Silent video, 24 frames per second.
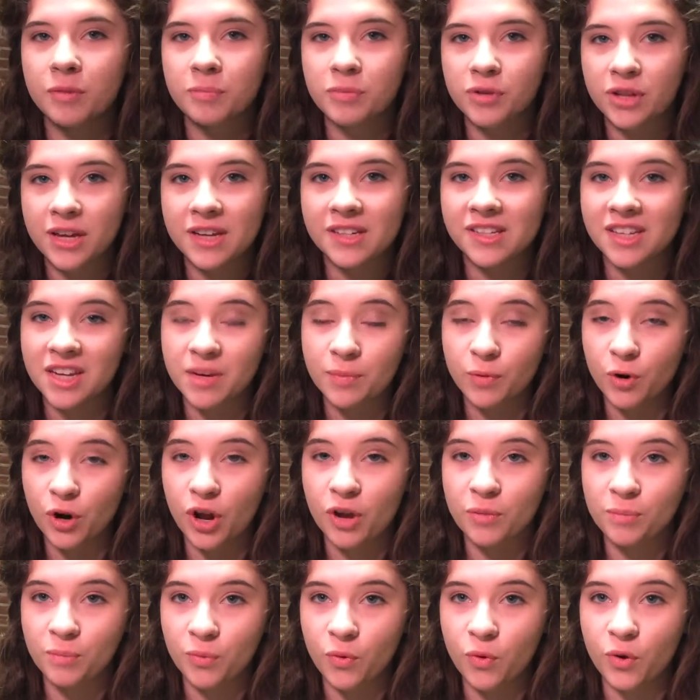the Play team are
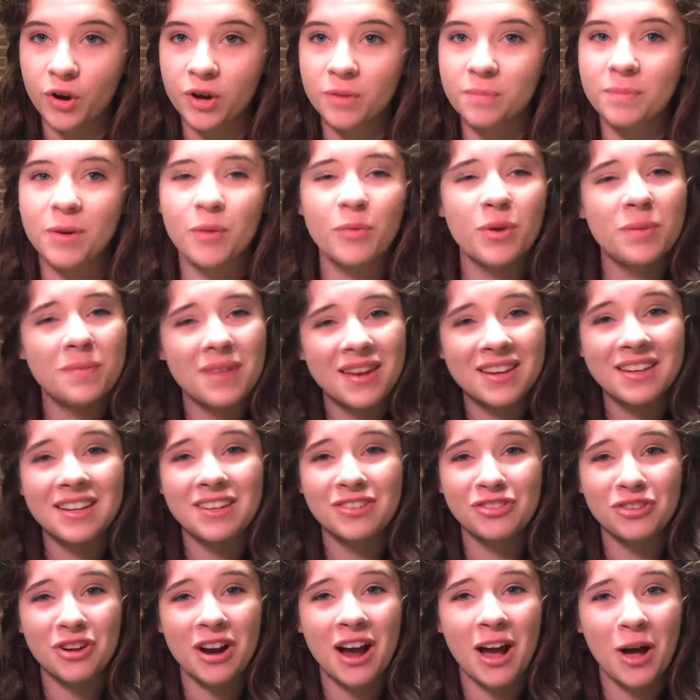on board, but we may
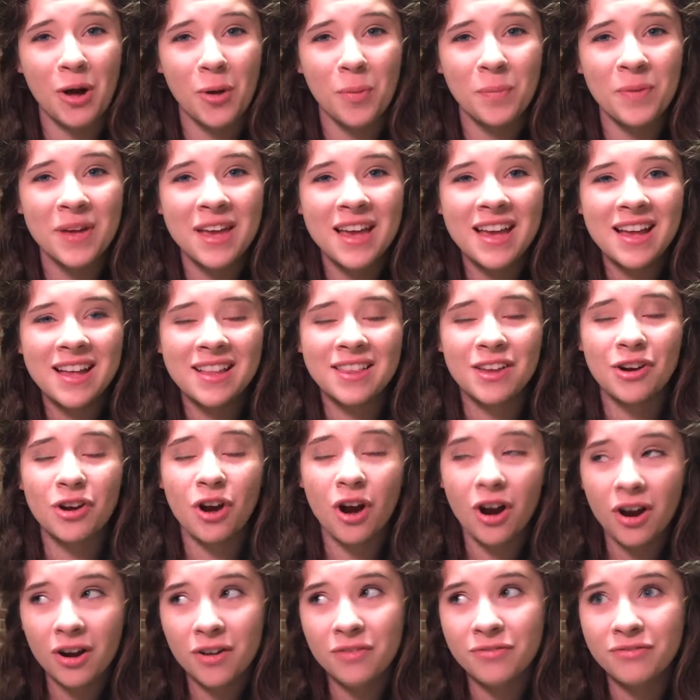need your help.
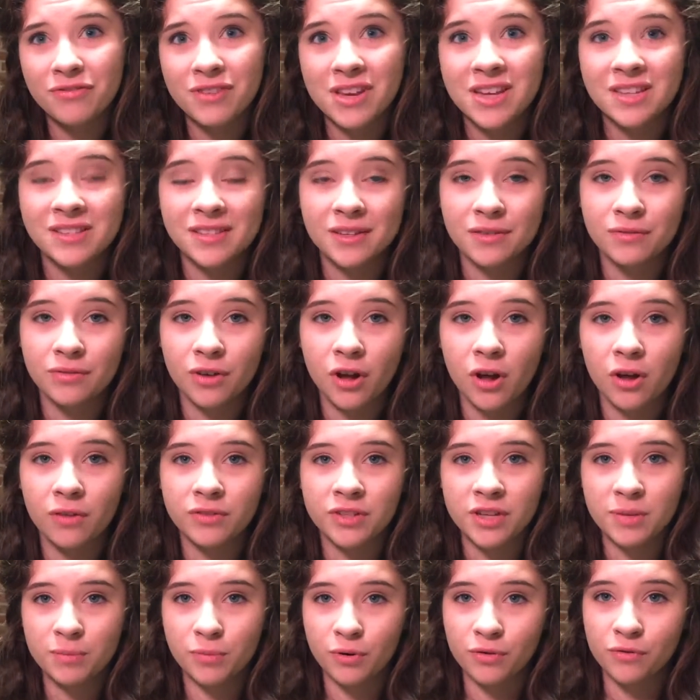There are fees
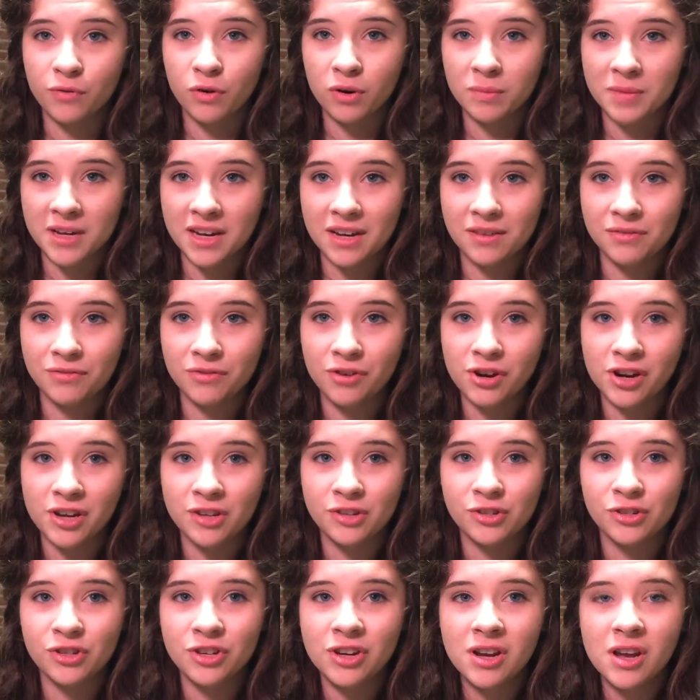involved in performing at
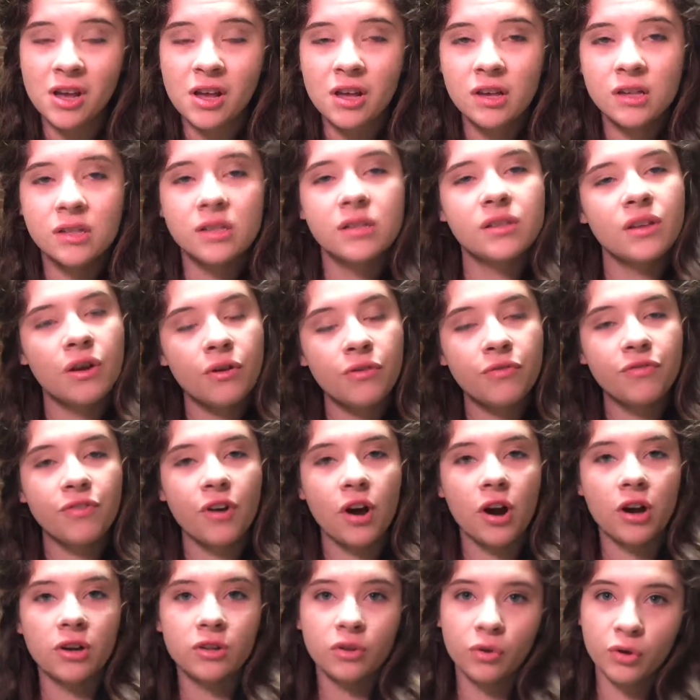Fringe. So
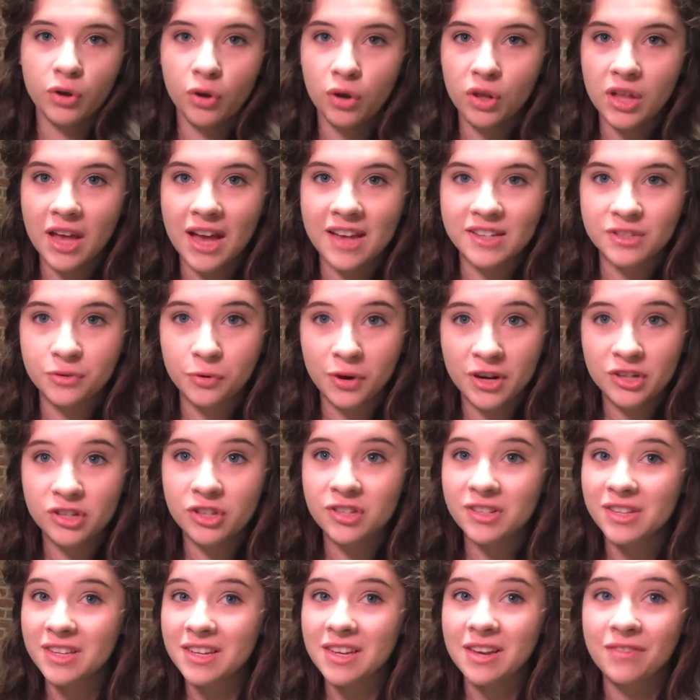far, Loyola has
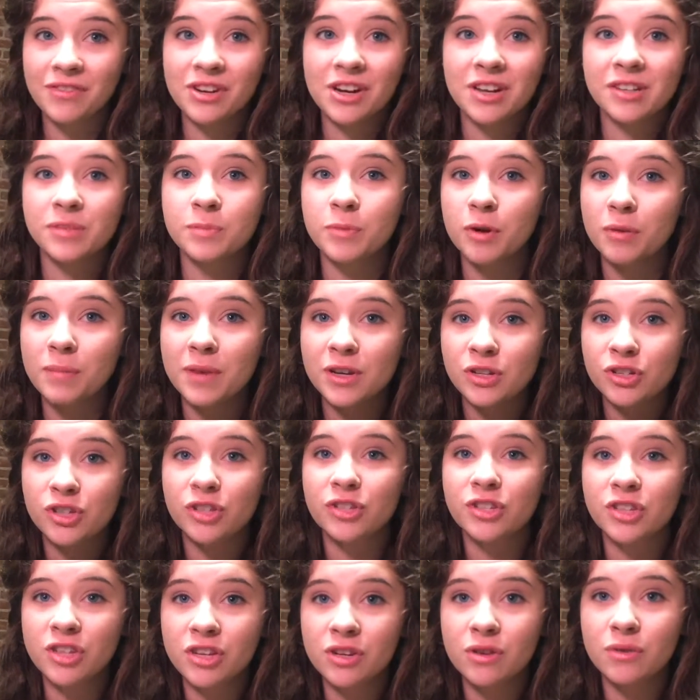graciously given us
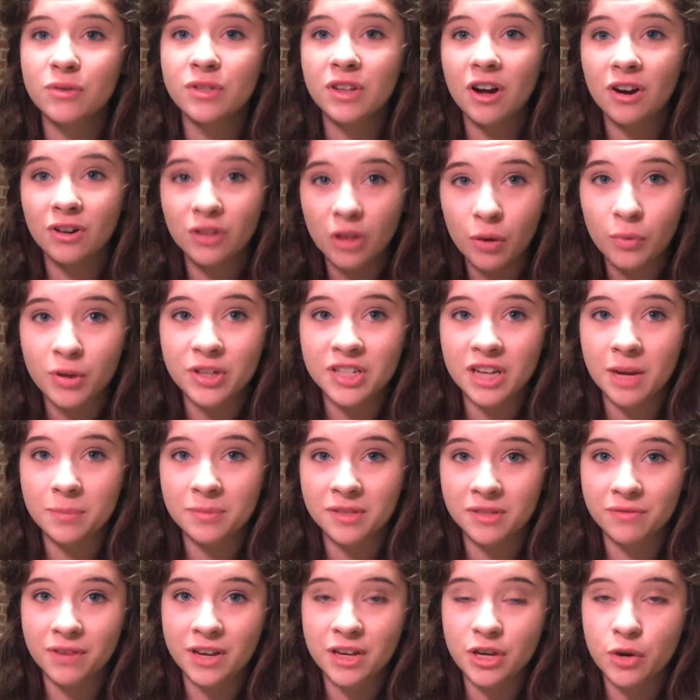permission to use our Lower
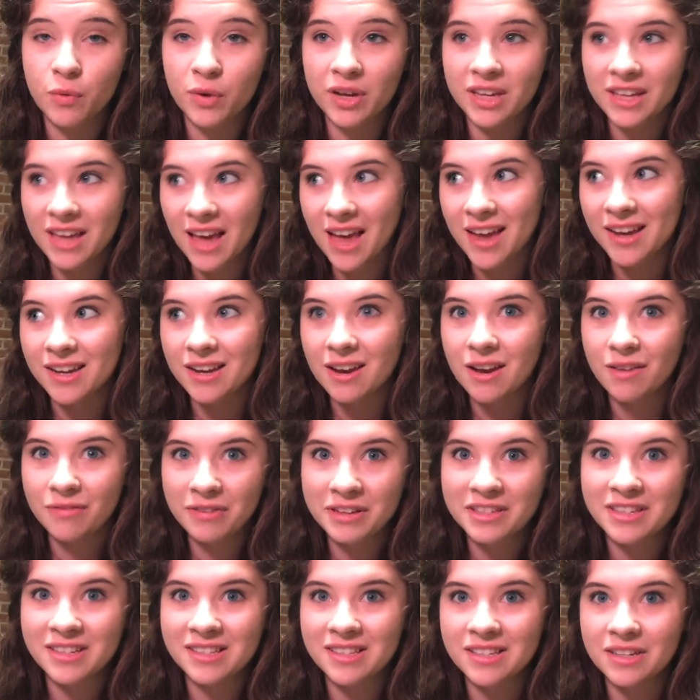Depths venue again if
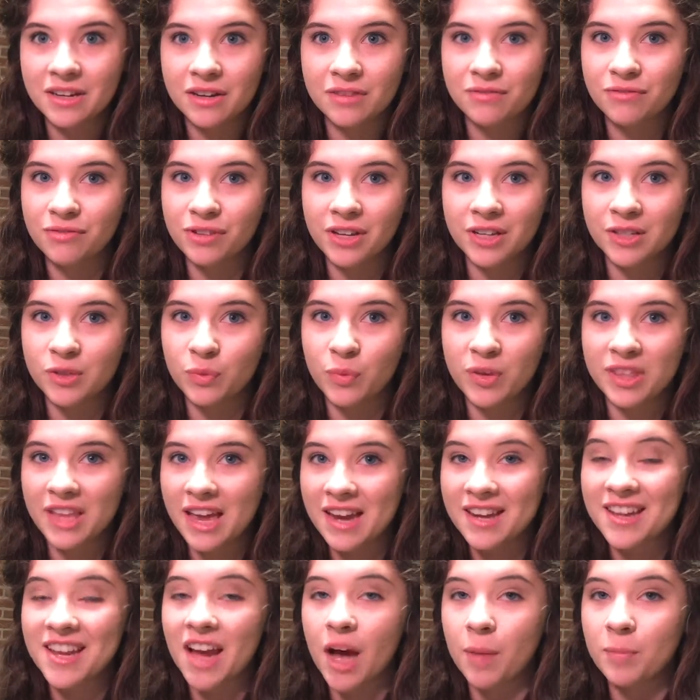it doesn't conflict with
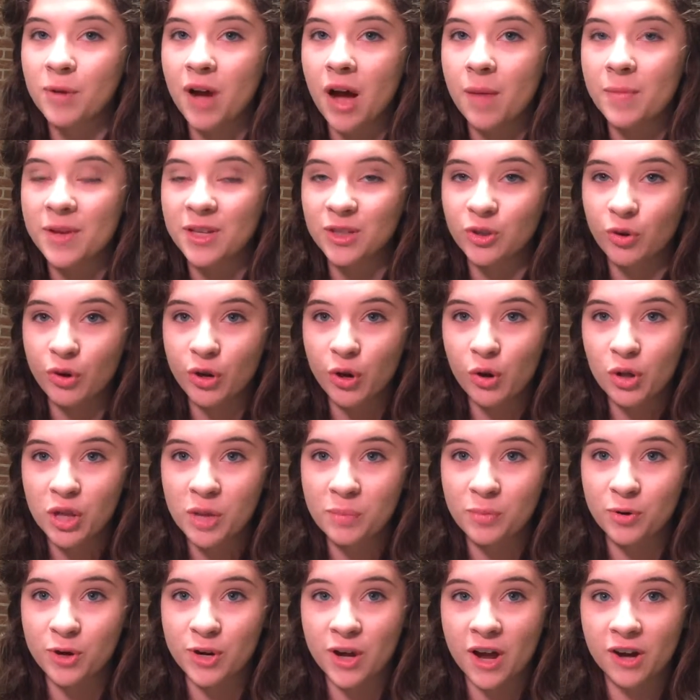any upcoming Loyola
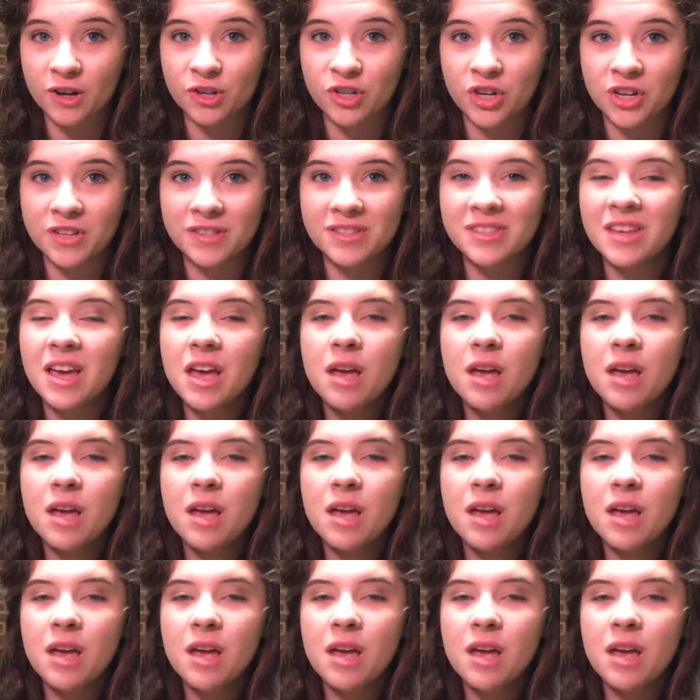productions,